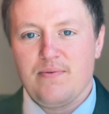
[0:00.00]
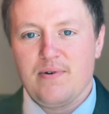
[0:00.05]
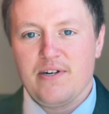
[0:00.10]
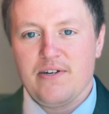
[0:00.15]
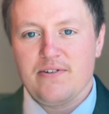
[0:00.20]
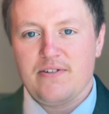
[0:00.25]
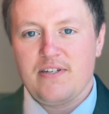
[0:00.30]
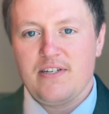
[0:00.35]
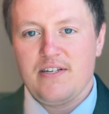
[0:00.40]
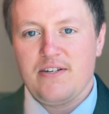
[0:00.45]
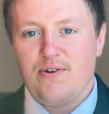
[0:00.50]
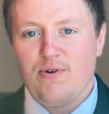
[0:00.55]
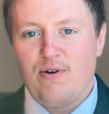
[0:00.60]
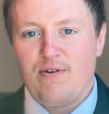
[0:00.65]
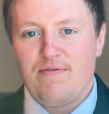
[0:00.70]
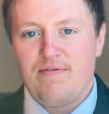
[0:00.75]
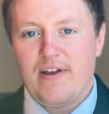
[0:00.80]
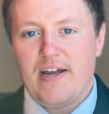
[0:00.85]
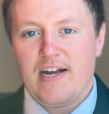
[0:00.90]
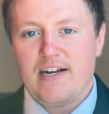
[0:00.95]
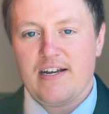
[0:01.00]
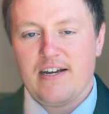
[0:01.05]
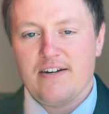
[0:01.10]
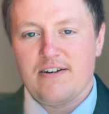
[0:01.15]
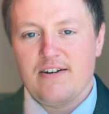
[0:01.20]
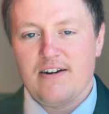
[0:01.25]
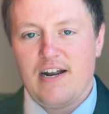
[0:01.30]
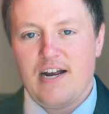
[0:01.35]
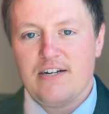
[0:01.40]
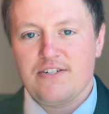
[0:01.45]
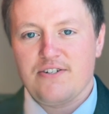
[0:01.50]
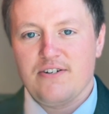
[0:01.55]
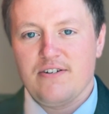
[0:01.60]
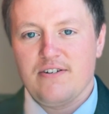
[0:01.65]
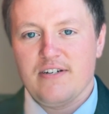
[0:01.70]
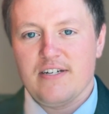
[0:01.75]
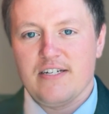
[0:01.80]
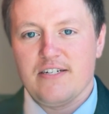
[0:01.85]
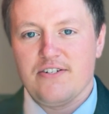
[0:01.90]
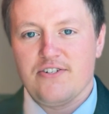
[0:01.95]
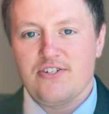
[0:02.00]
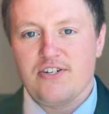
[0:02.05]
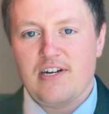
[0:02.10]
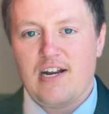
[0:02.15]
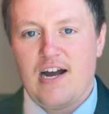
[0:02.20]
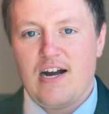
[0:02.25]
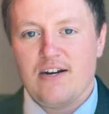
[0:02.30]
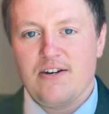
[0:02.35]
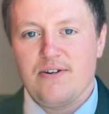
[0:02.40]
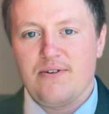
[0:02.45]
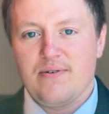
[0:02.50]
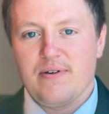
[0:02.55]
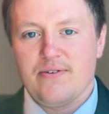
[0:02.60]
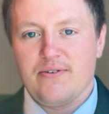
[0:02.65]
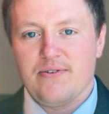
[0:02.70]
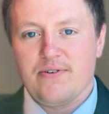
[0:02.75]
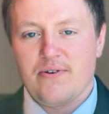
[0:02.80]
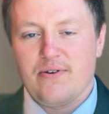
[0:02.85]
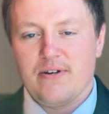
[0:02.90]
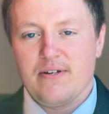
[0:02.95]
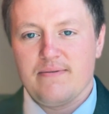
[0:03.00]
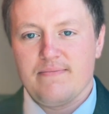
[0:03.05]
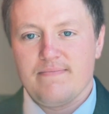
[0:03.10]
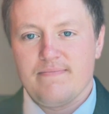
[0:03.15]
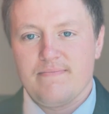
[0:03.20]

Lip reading: Realty CORFAC International in Chicago, Illinois.